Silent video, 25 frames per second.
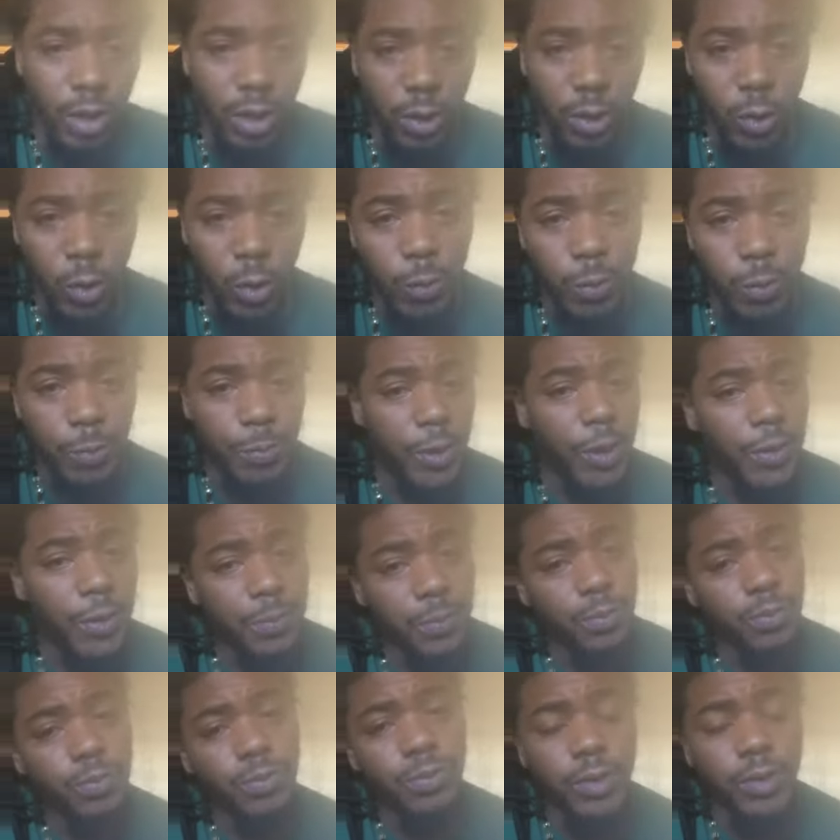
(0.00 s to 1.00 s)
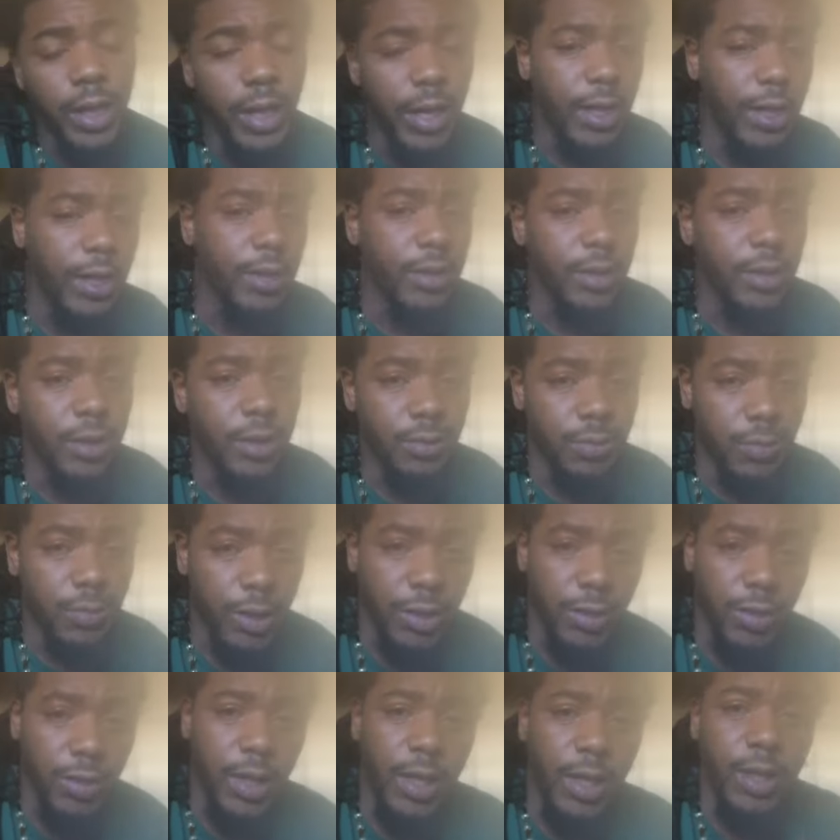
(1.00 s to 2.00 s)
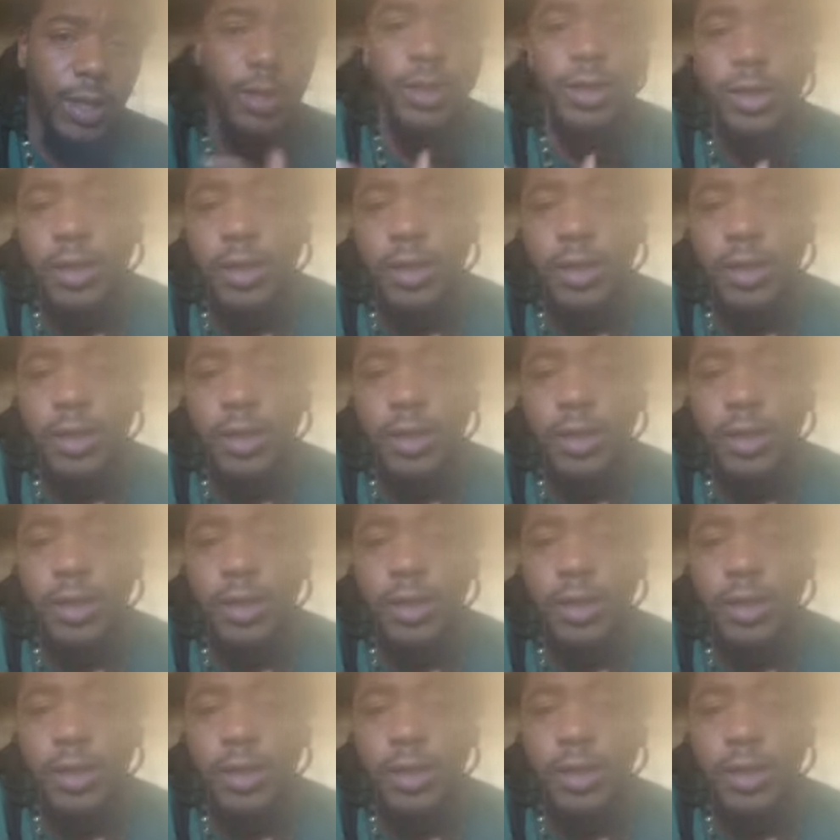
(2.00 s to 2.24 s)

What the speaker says: a group of people headed this way, you got